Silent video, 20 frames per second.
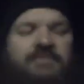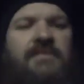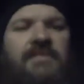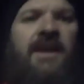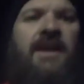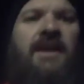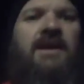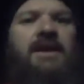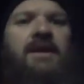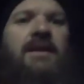
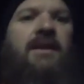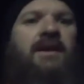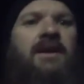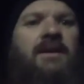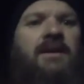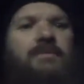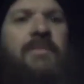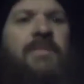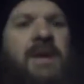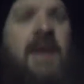and
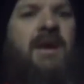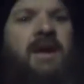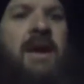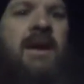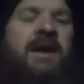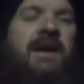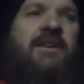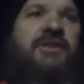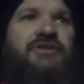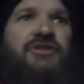
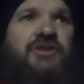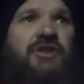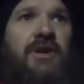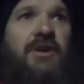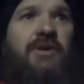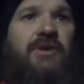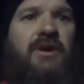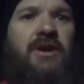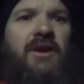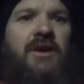
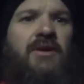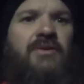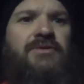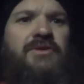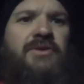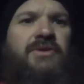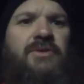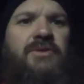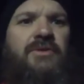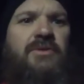show y'all
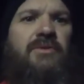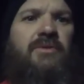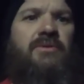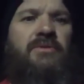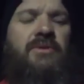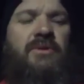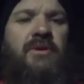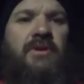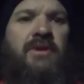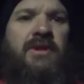
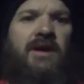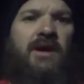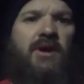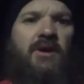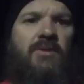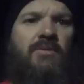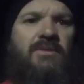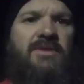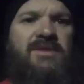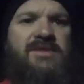too that
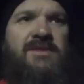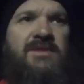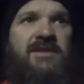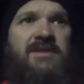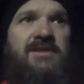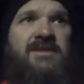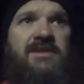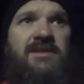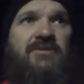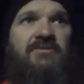
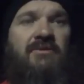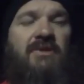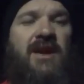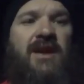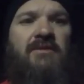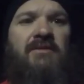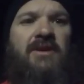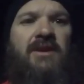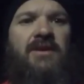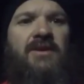homelessness is
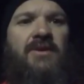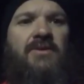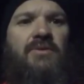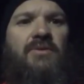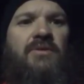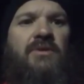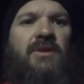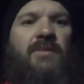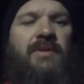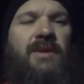right around the
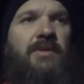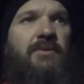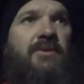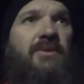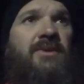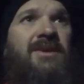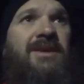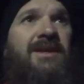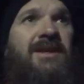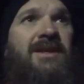corner. I mean,
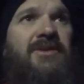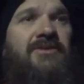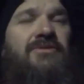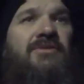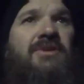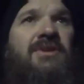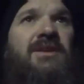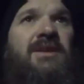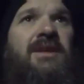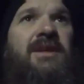we're
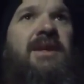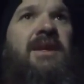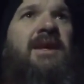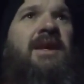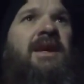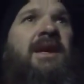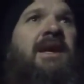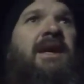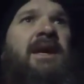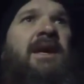literally
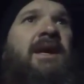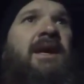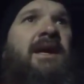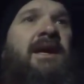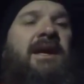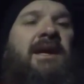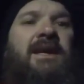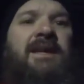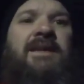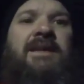
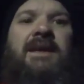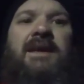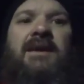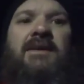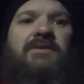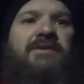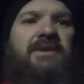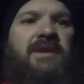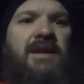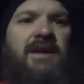
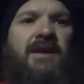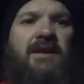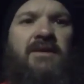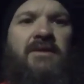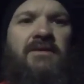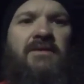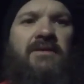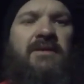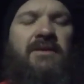downtown